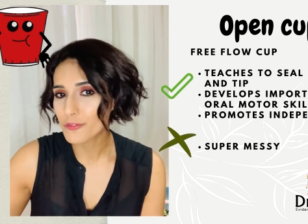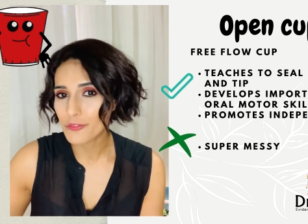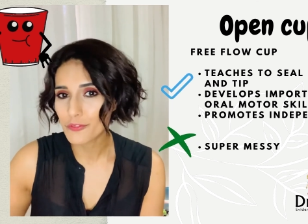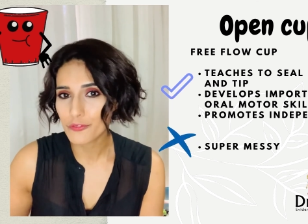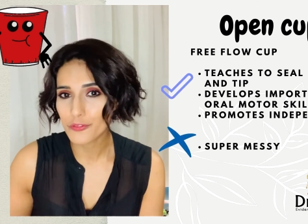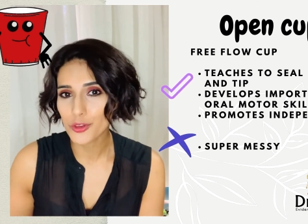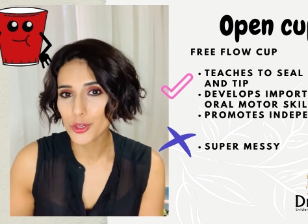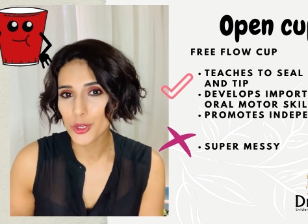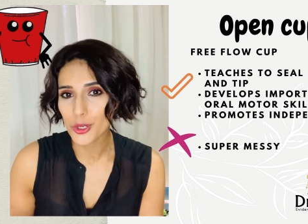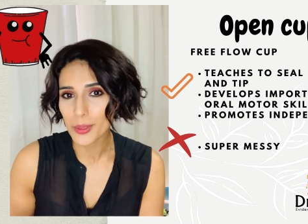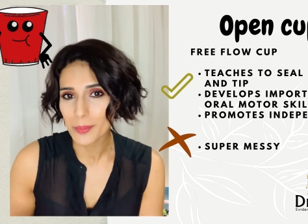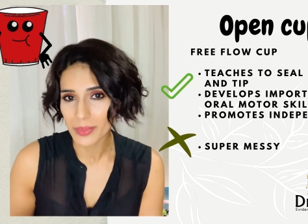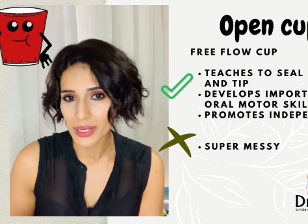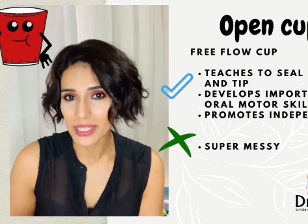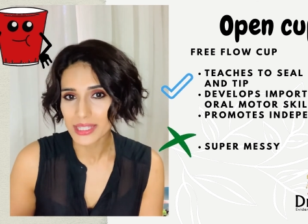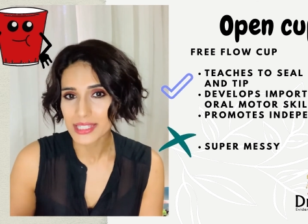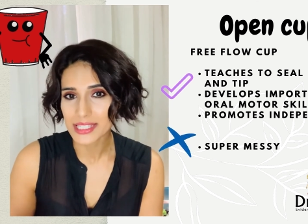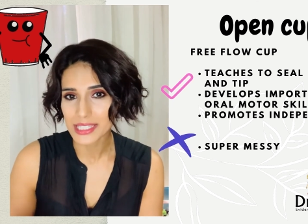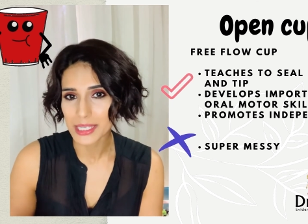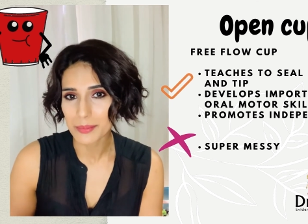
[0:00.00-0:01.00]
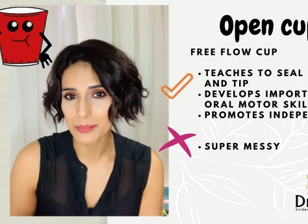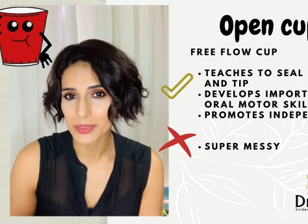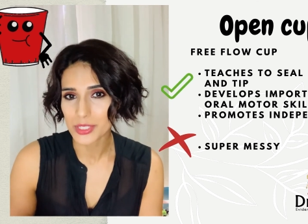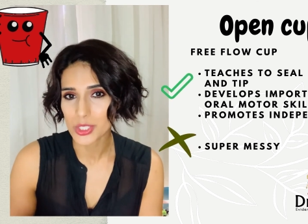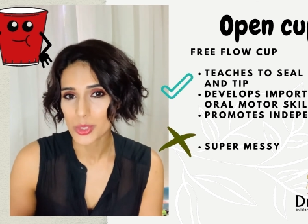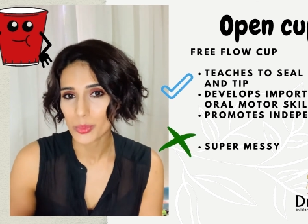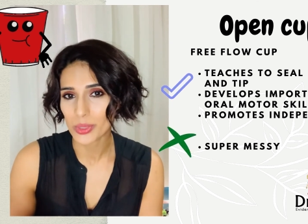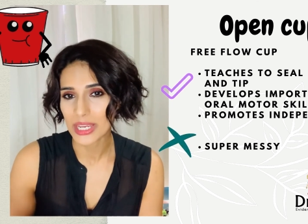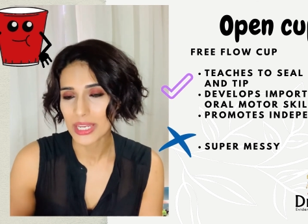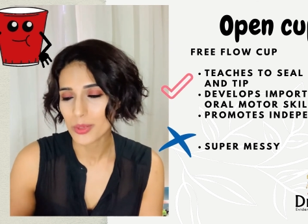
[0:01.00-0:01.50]
few months in
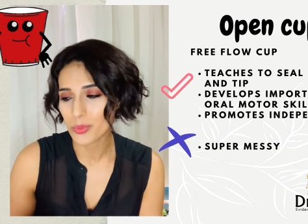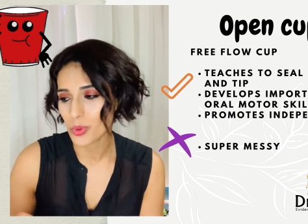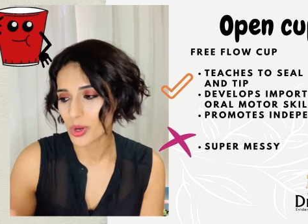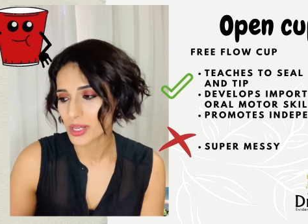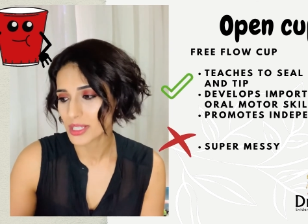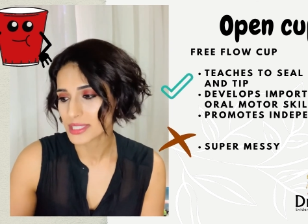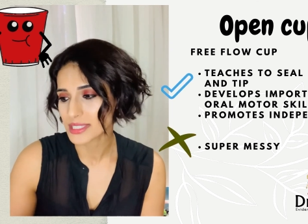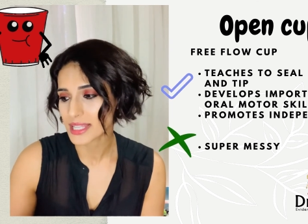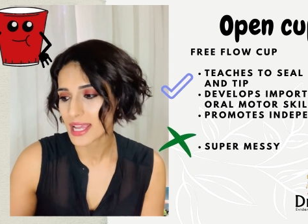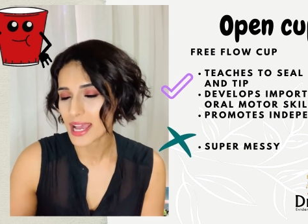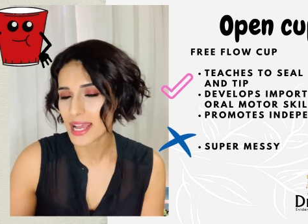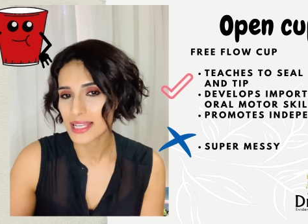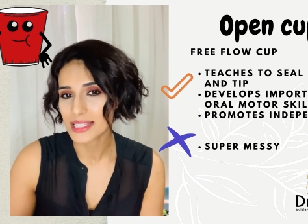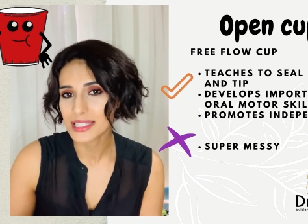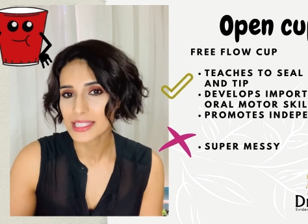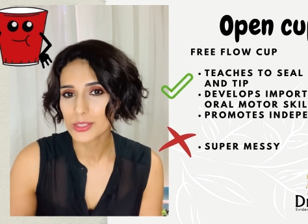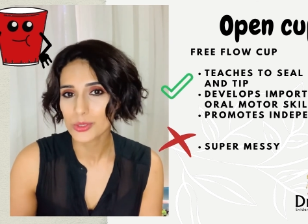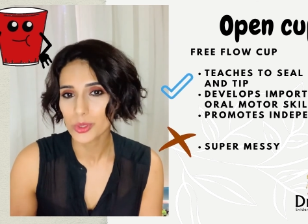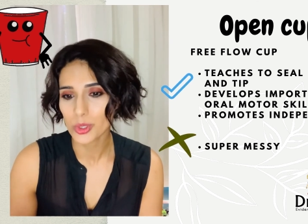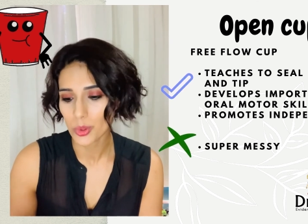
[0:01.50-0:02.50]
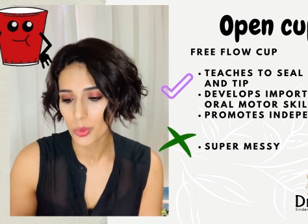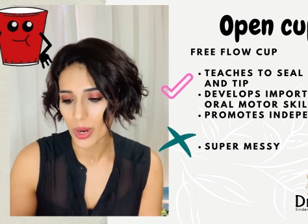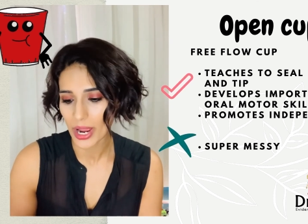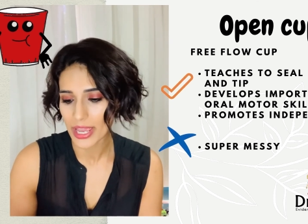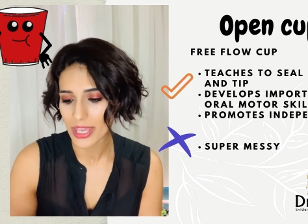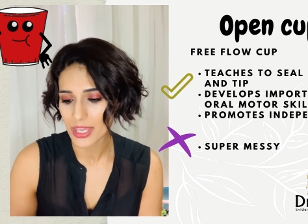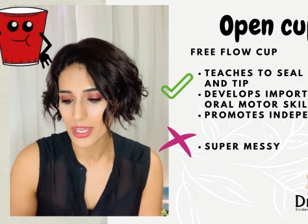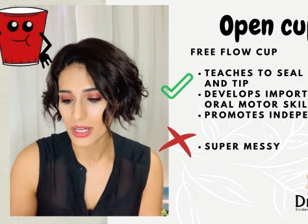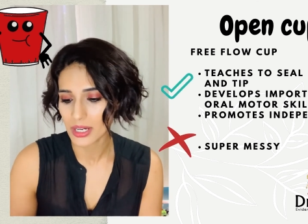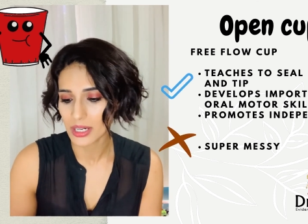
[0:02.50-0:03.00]
between whilst they're still
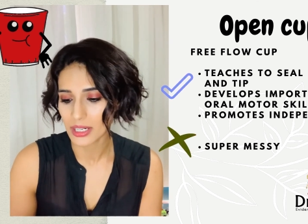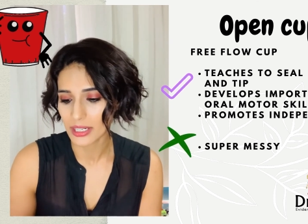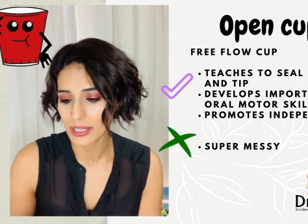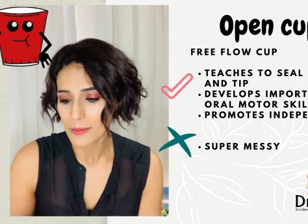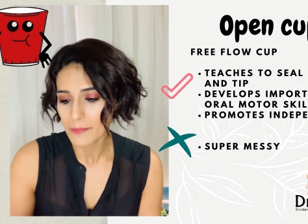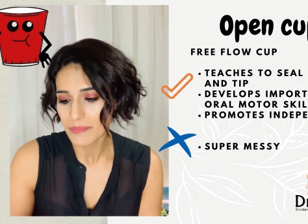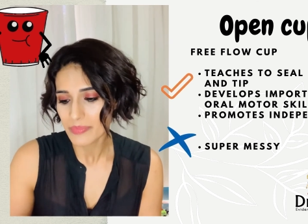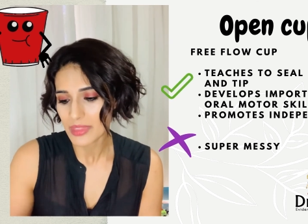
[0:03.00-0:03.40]
quite young,